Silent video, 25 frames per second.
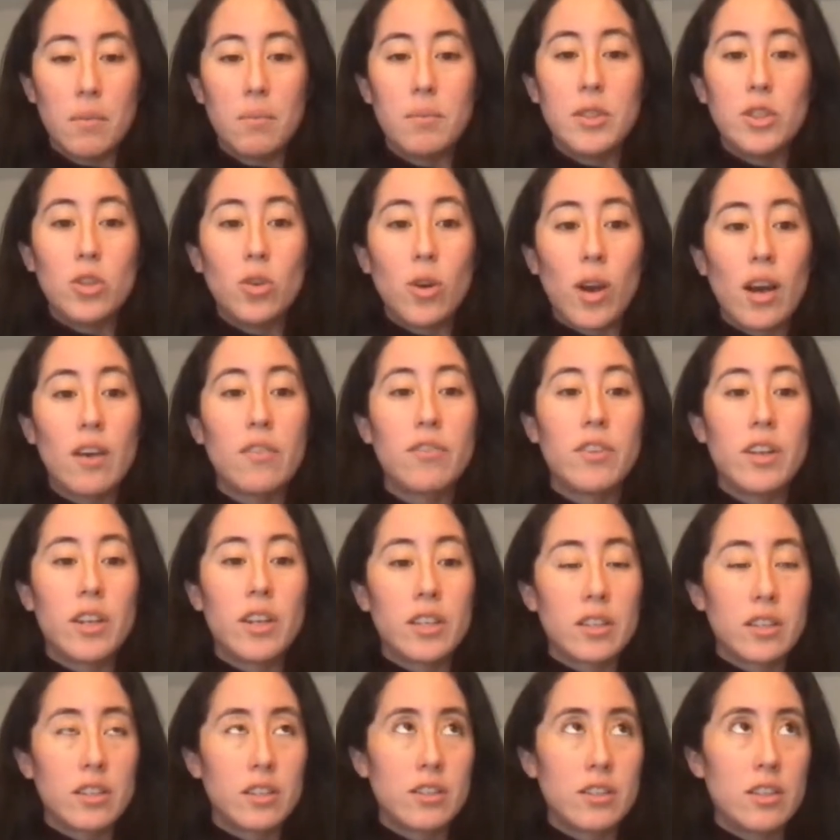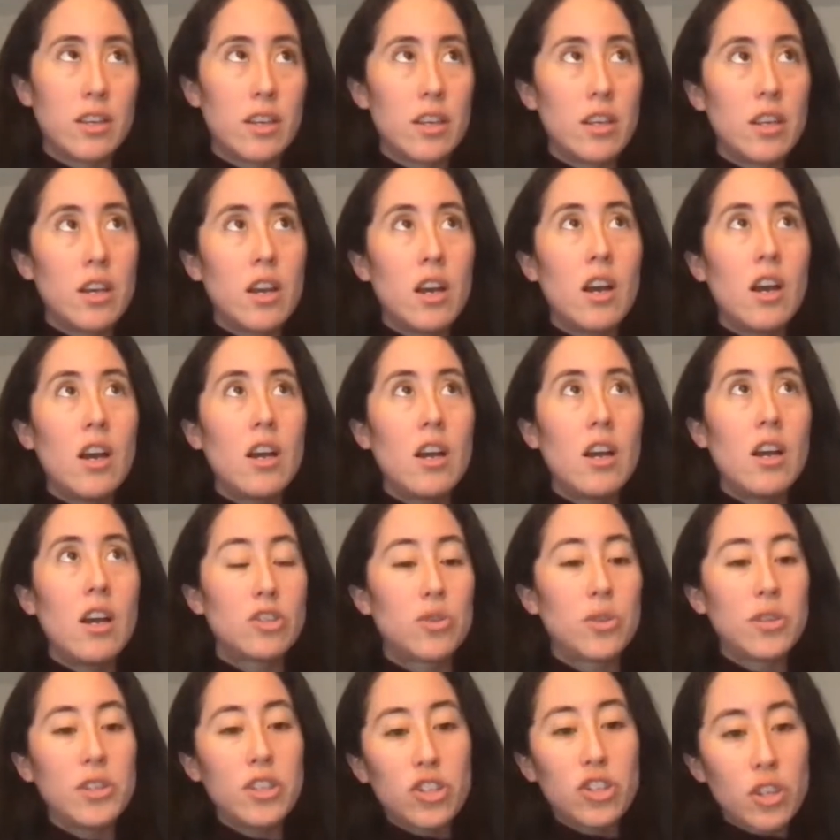you have, like, let's say, the
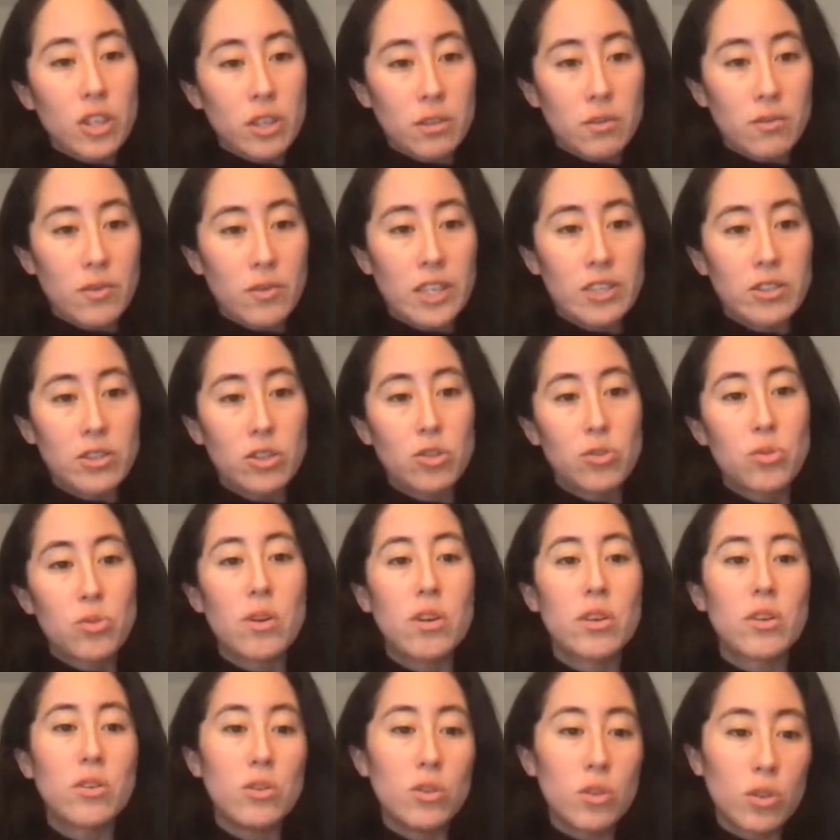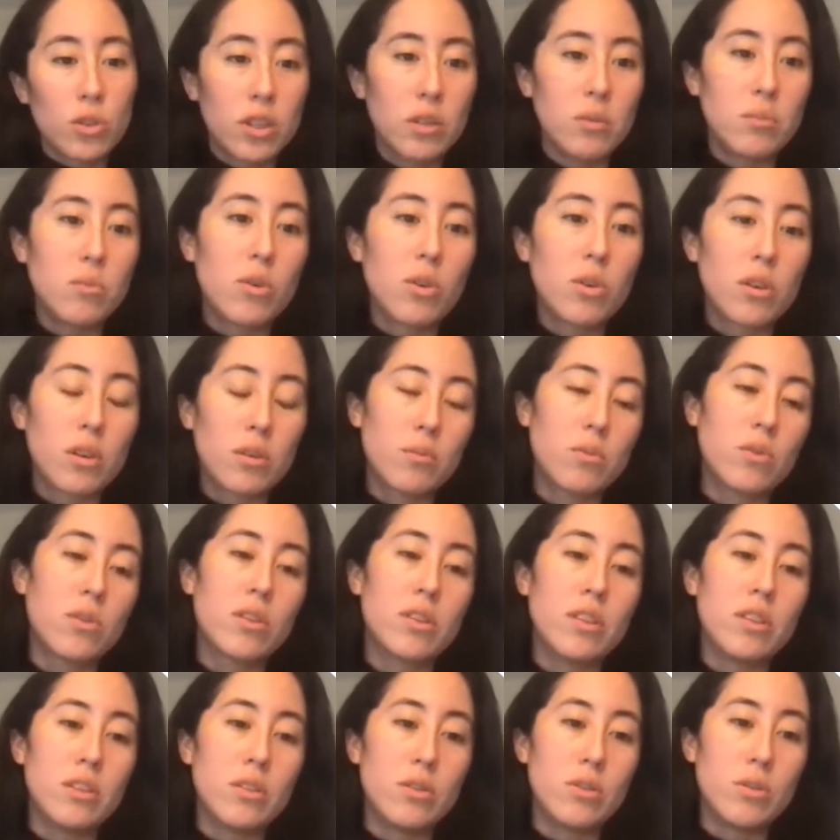traditional investors who are looking more and more
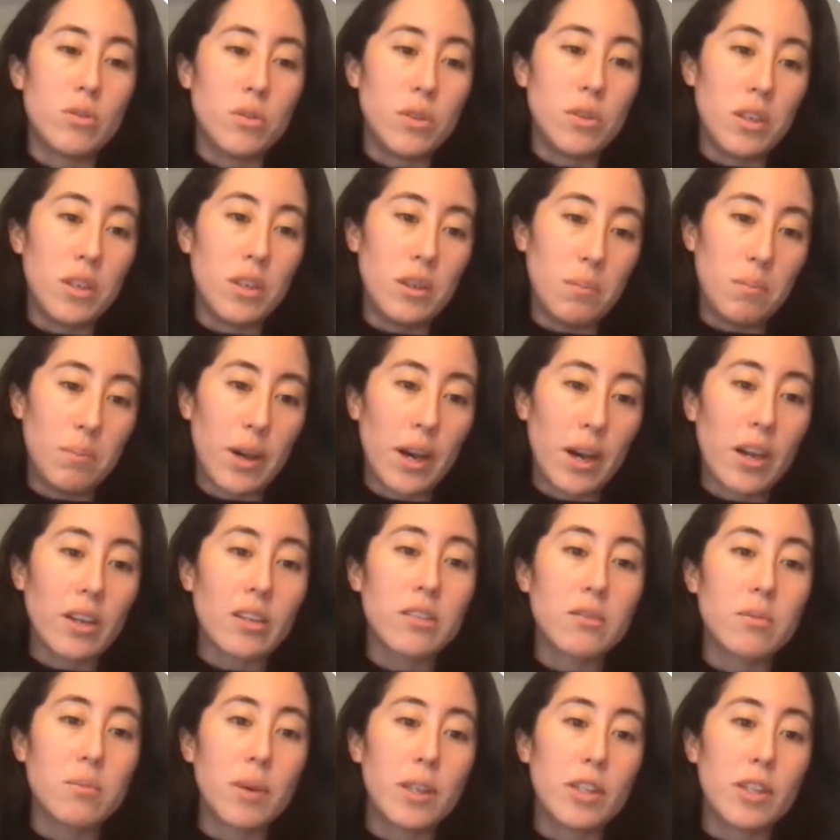into impact,